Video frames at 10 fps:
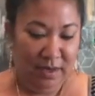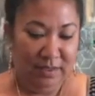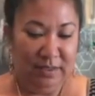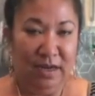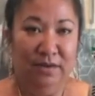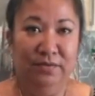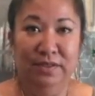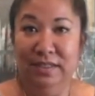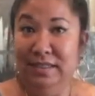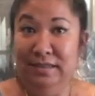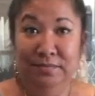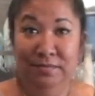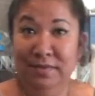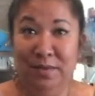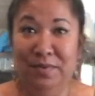Not really
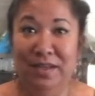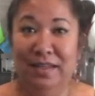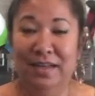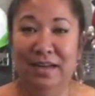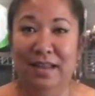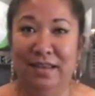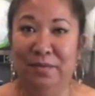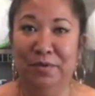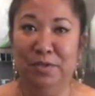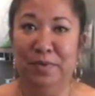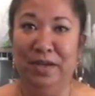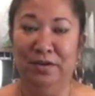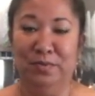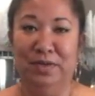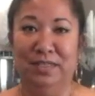something that I think most beginners
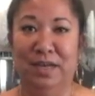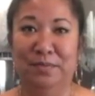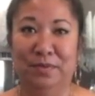would attempt.